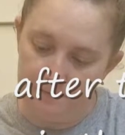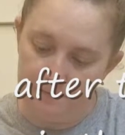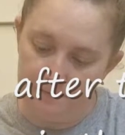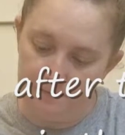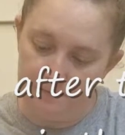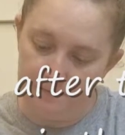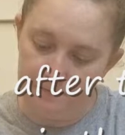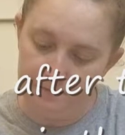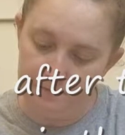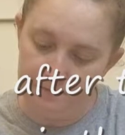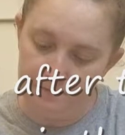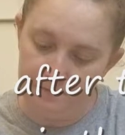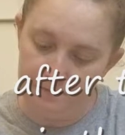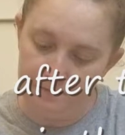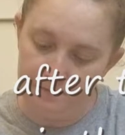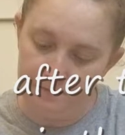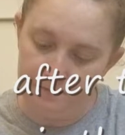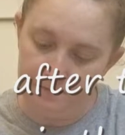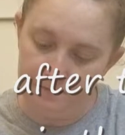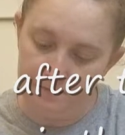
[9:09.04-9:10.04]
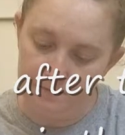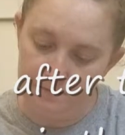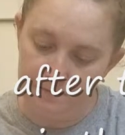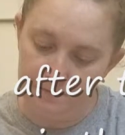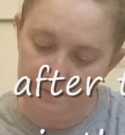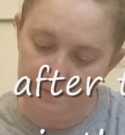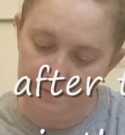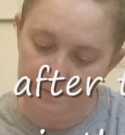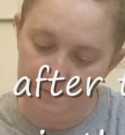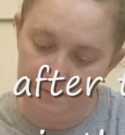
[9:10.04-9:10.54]

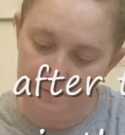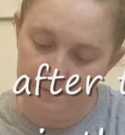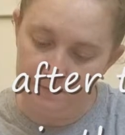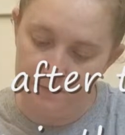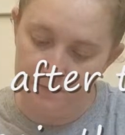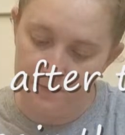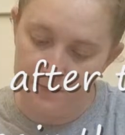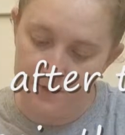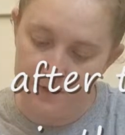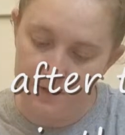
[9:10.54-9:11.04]
[no speech]